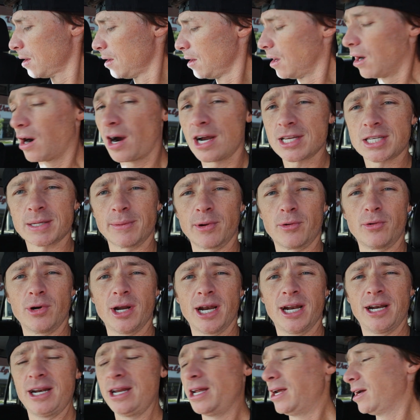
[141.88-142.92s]
All right, so I'm gonna
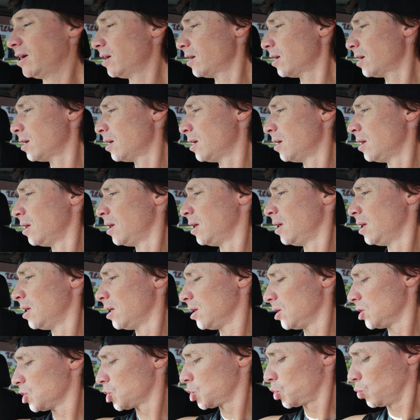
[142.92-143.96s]
run in here,
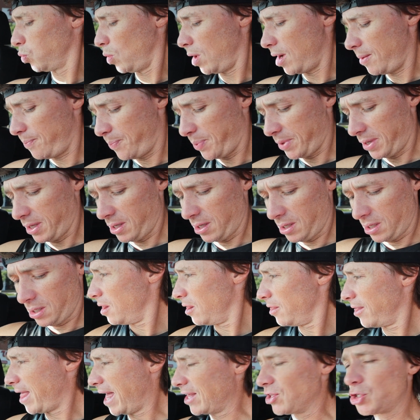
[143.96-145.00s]
swap
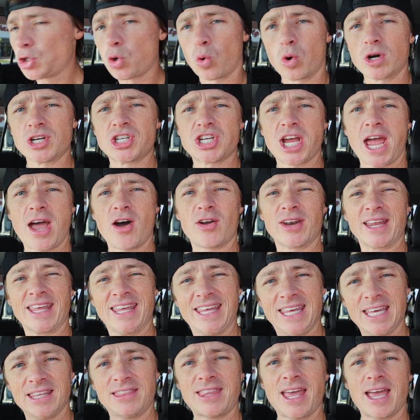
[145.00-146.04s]
that torch out,
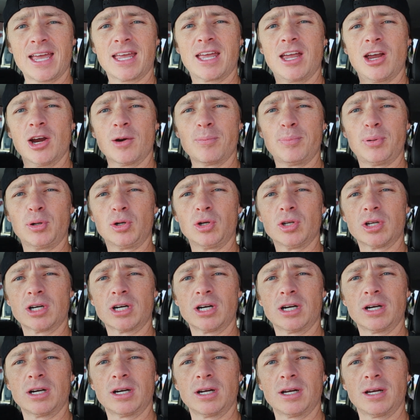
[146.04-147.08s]
get that gear
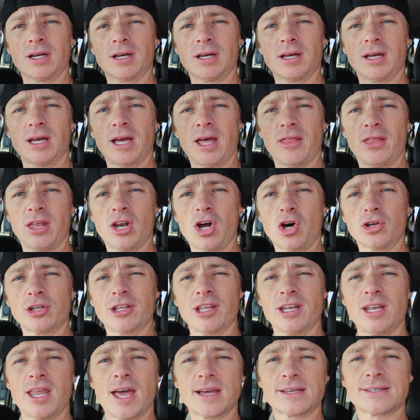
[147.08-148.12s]
puller, and then on to
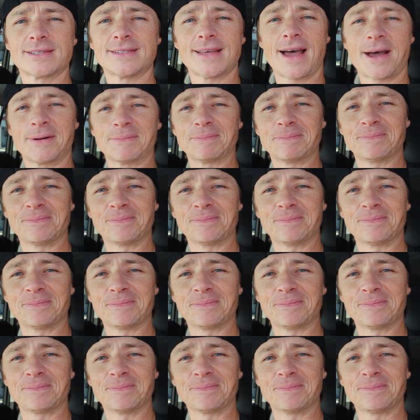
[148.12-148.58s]
the next stop.